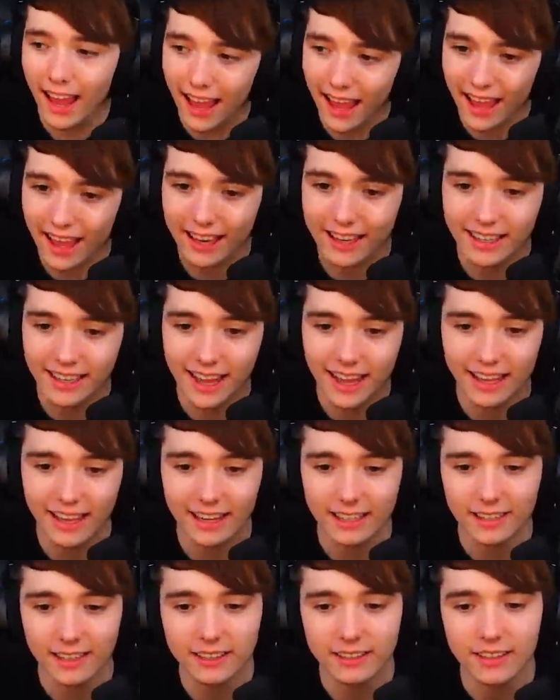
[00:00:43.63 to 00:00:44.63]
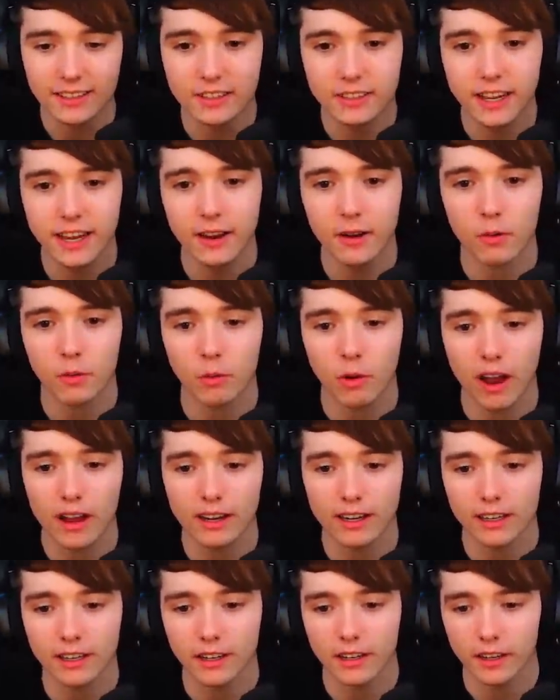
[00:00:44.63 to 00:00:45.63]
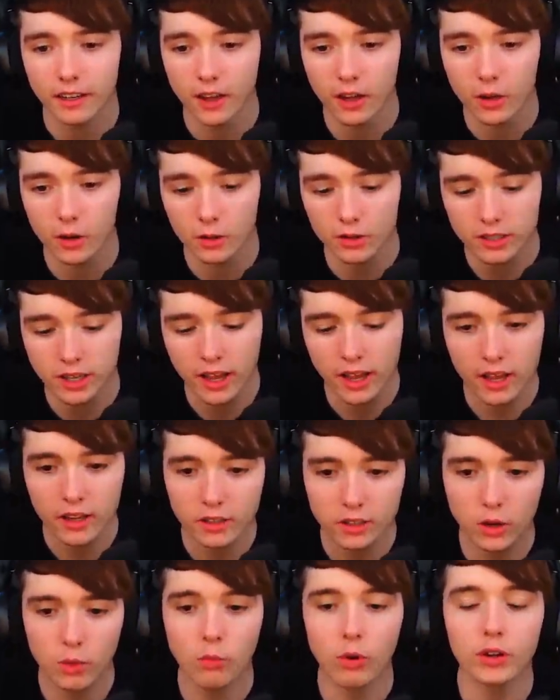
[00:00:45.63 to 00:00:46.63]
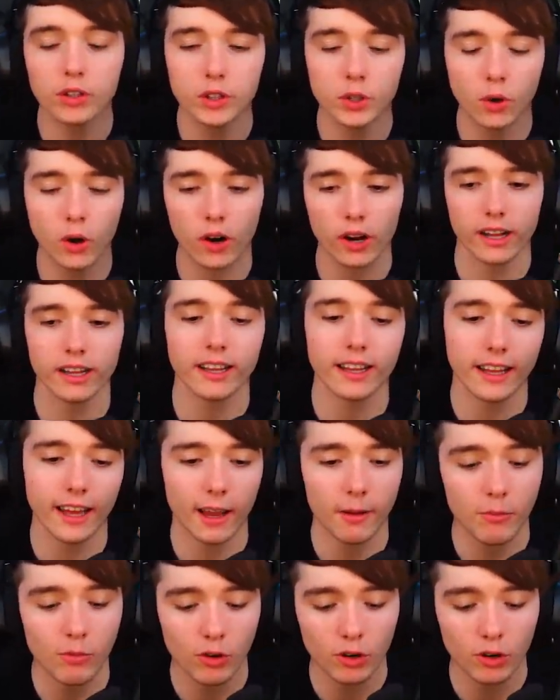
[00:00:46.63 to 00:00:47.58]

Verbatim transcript: And yeah, guys, let's just get right into the codes. So once you are in the game, you